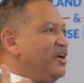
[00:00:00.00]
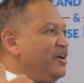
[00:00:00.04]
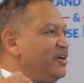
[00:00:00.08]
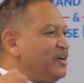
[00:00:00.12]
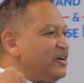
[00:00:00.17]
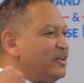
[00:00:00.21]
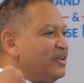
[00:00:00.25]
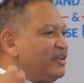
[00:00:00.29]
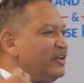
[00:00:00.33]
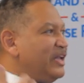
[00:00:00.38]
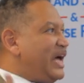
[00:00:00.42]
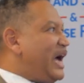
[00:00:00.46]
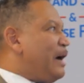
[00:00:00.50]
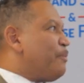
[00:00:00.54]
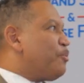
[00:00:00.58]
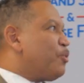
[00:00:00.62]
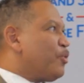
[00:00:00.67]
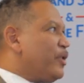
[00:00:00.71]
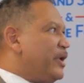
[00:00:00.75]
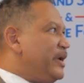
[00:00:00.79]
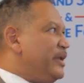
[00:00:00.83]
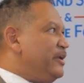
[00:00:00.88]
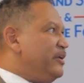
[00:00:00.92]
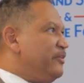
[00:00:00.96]

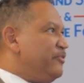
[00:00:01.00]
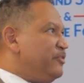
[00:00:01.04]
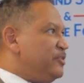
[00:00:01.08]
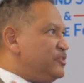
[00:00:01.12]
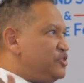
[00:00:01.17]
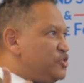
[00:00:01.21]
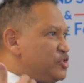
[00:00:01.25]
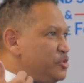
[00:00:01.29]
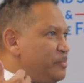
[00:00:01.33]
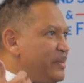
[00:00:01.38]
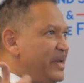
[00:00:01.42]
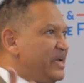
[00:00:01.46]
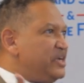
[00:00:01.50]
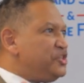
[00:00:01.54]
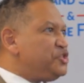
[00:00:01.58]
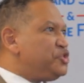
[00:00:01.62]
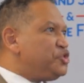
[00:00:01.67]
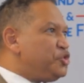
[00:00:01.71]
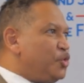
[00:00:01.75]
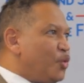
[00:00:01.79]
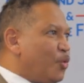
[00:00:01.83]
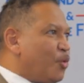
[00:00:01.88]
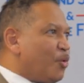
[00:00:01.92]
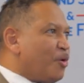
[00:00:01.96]
collaborate to make
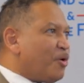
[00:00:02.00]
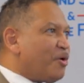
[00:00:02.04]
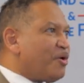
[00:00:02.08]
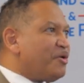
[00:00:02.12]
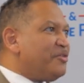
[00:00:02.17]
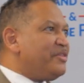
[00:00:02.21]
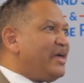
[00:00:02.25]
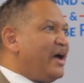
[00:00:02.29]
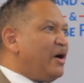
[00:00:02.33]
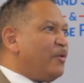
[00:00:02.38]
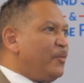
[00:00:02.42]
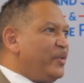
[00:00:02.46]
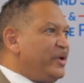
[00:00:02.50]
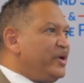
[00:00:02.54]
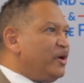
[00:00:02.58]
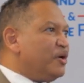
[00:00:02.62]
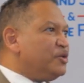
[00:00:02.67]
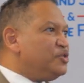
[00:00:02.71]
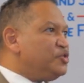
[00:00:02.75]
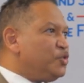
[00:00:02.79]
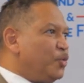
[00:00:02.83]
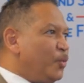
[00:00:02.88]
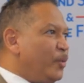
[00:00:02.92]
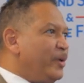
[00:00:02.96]
sure that we
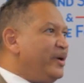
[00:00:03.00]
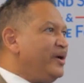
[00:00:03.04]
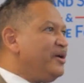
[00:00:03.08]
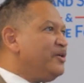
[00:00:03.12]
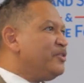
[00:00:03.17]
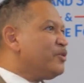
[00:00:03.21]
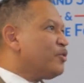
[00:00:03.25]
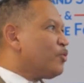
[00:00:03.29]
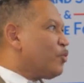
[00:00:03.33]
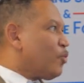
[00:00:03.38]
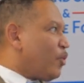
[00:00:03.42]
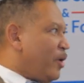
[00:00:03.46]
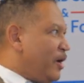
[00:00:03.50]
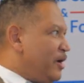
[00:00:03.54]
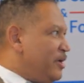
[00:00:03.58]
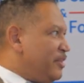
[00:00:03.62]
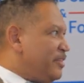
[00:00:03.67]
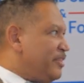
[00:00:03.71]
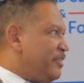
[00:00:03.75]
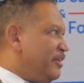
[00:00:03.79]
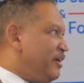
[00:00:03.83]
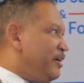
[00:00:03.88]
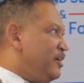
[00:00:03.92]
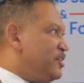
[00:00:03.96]
are doing the right
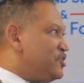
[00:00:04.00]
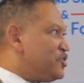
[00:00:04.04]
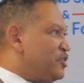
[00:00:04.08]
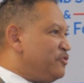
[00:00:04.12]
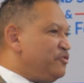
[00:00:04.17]
things.